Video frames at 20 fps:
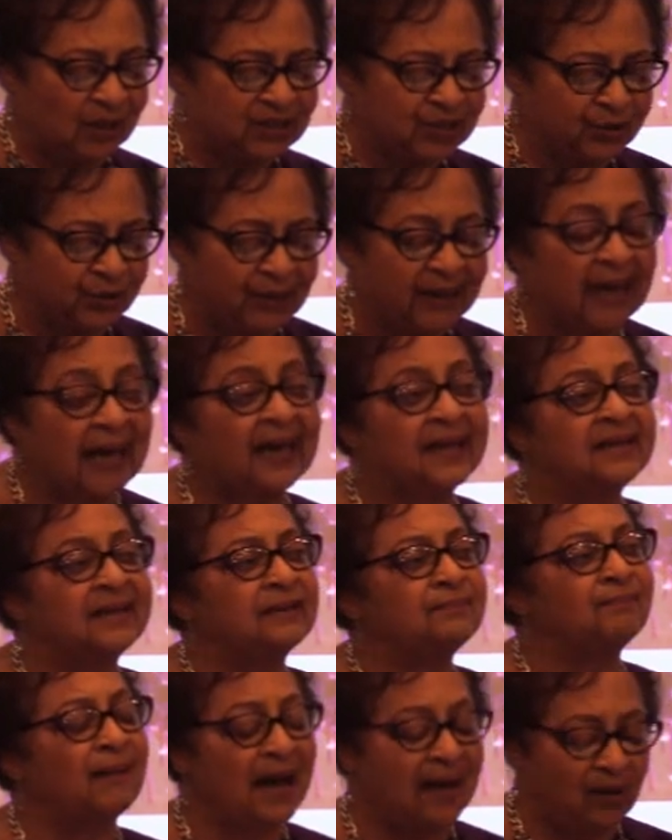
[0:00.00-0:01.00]
was
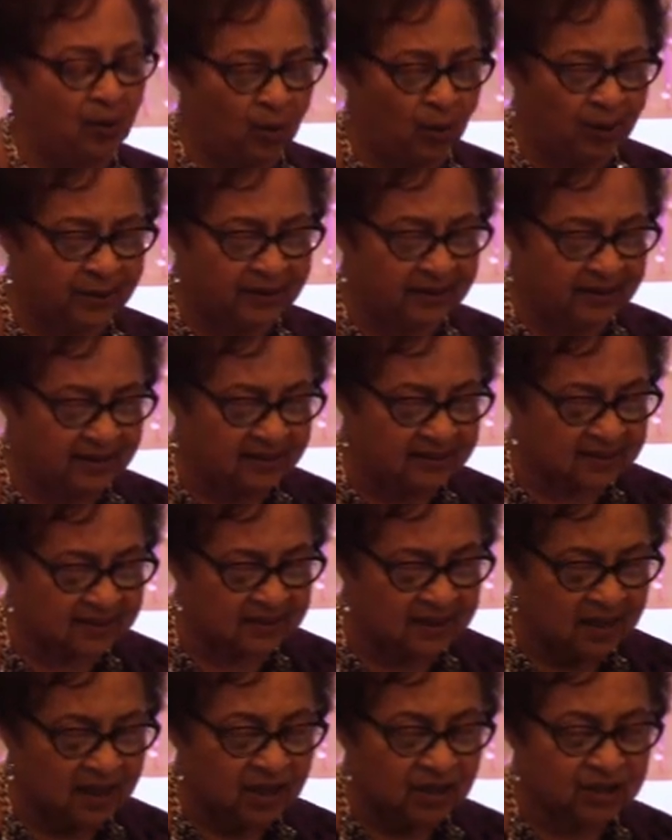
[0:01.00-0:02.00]
created by
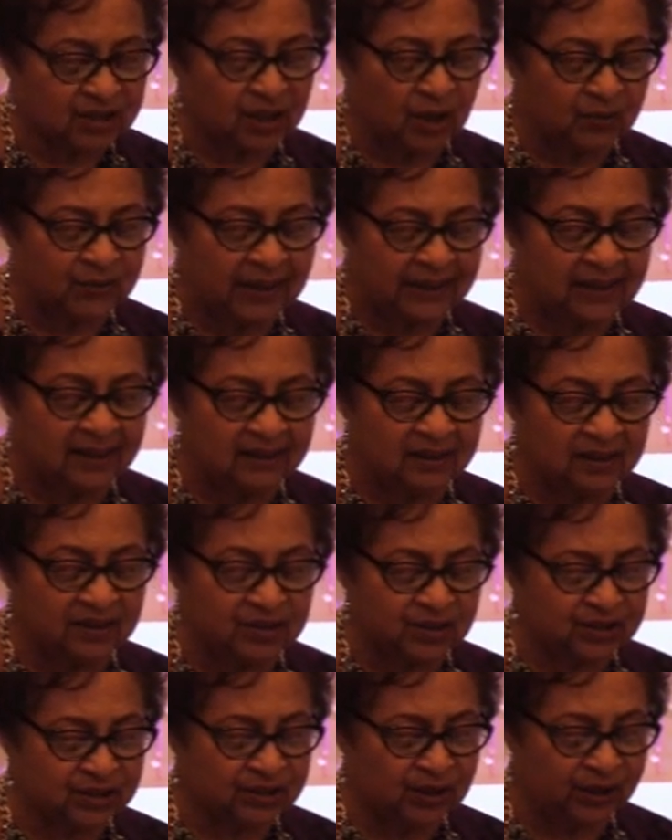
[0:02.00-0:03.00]
ordinance so that it could
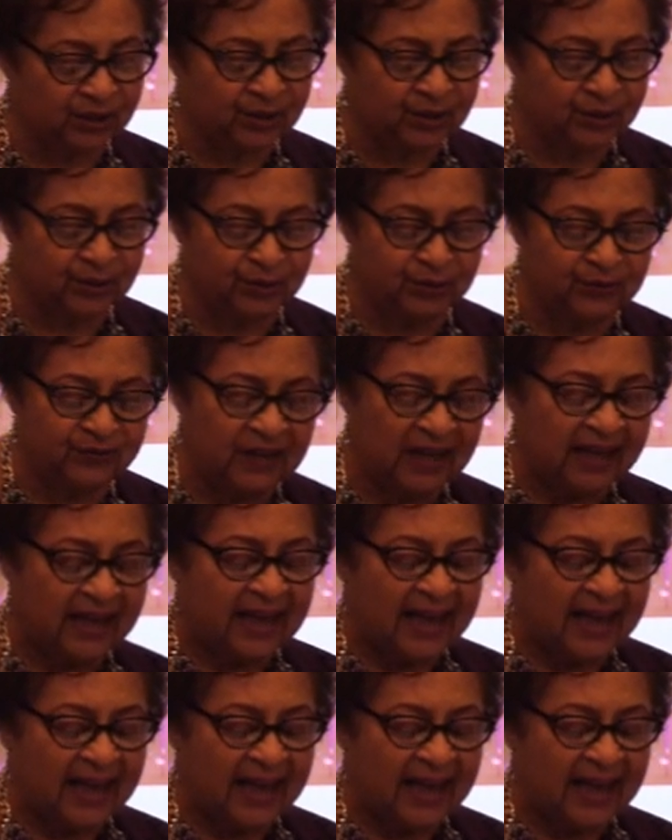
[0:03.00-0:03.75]
serve